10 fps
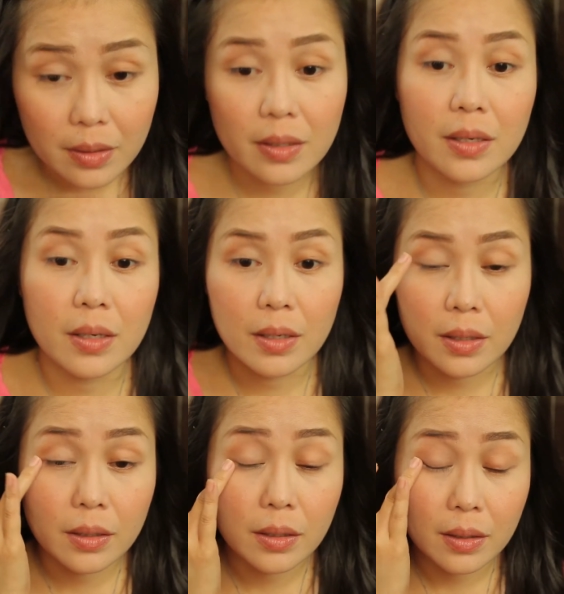the
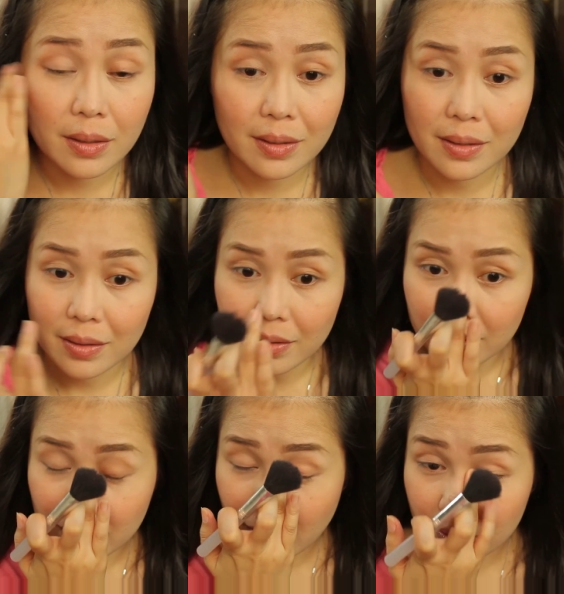
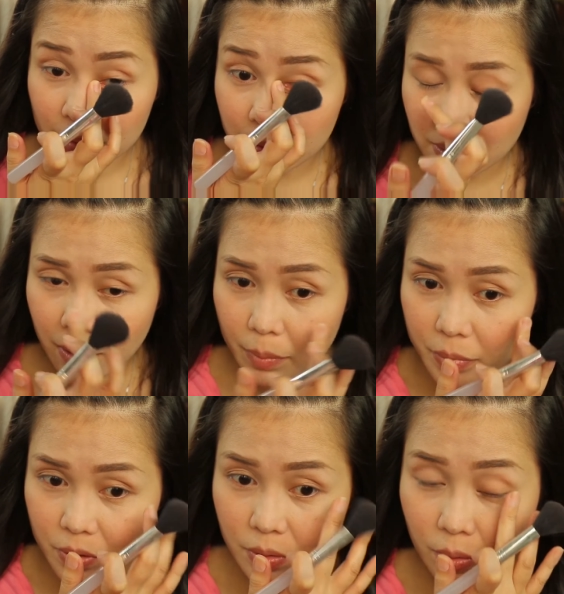next
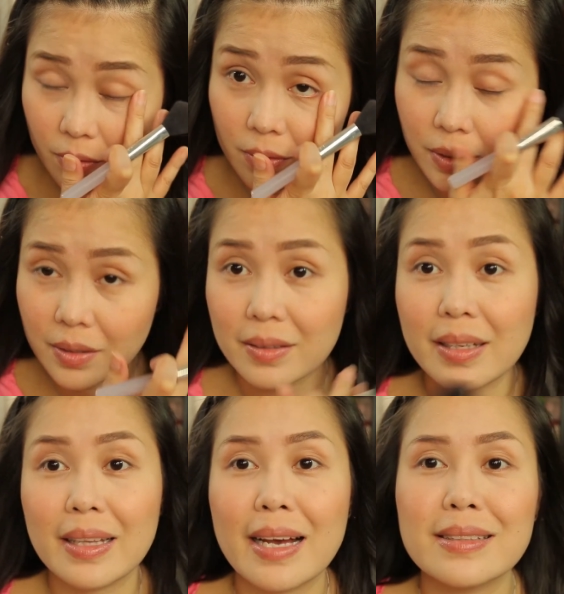episode.
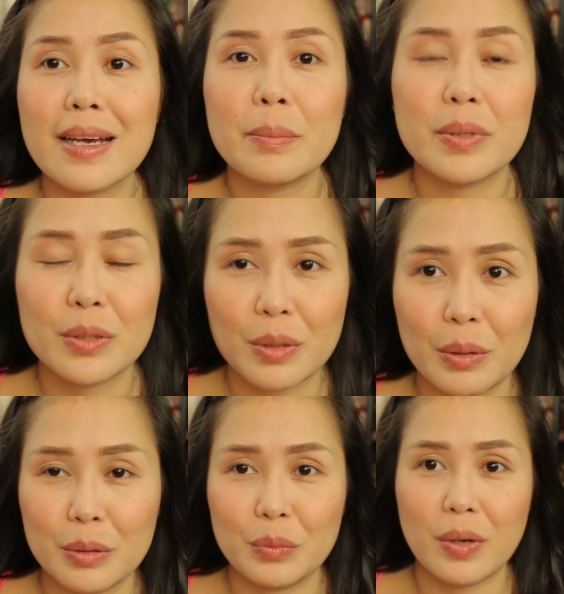The last
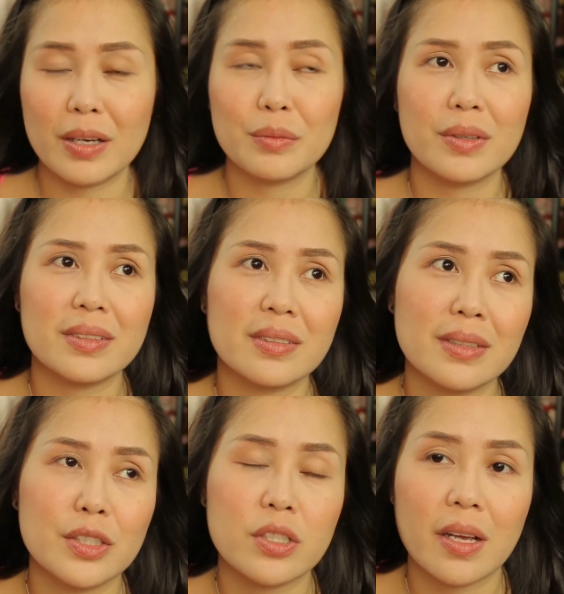episode one was
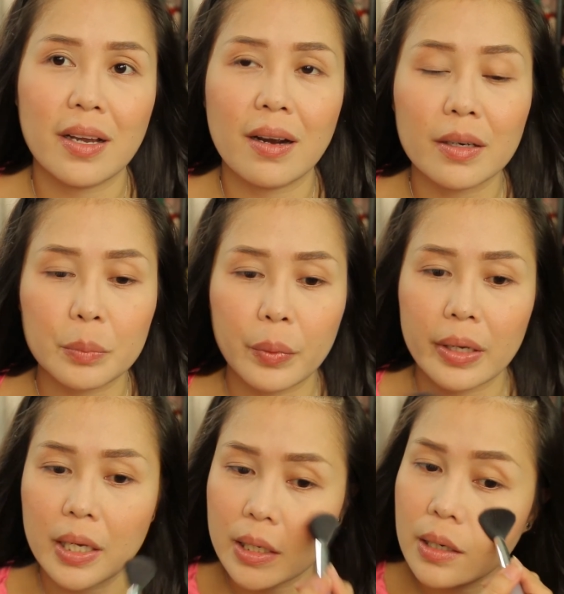such a
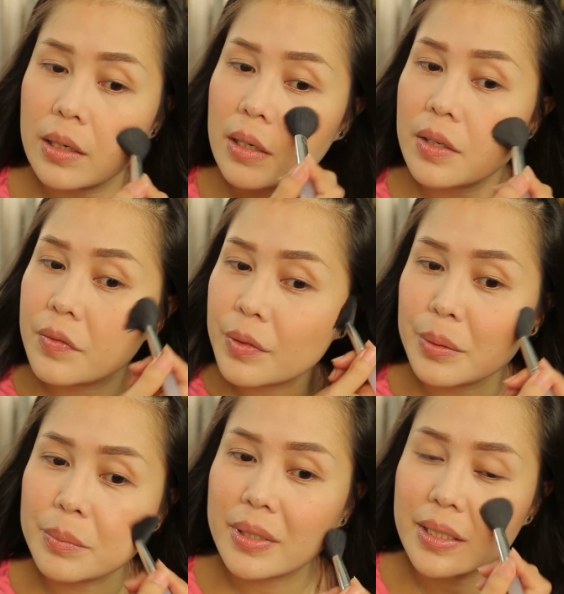heartbreak
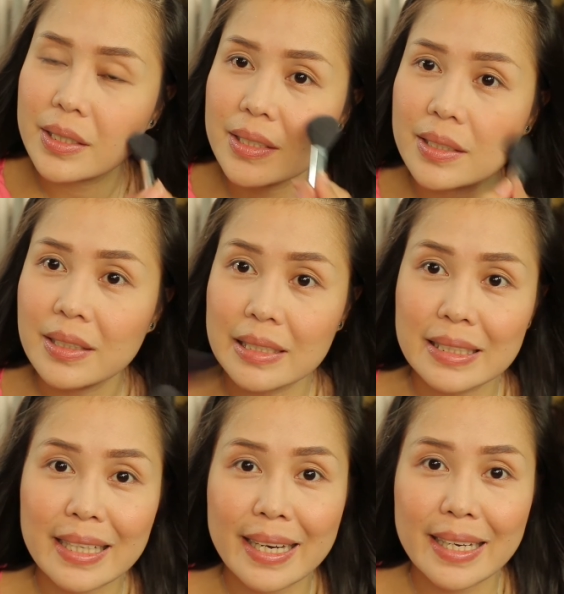for me.
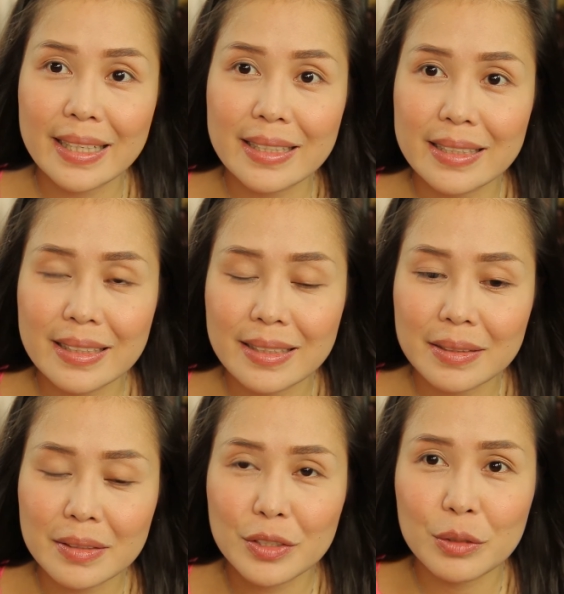Glenn.
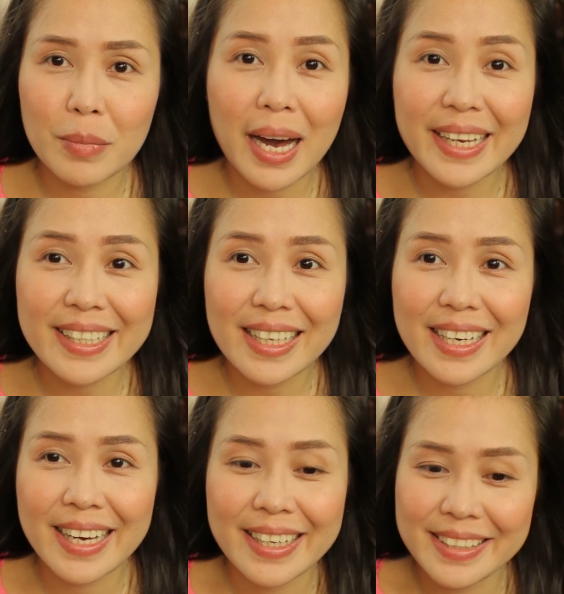Goodbye,
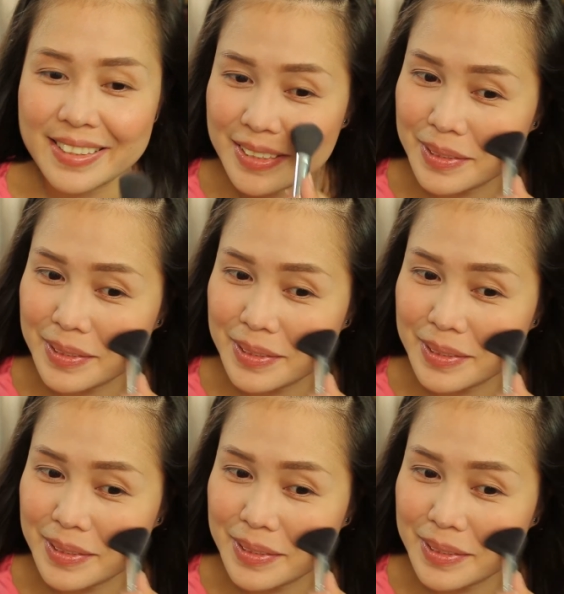Glenn.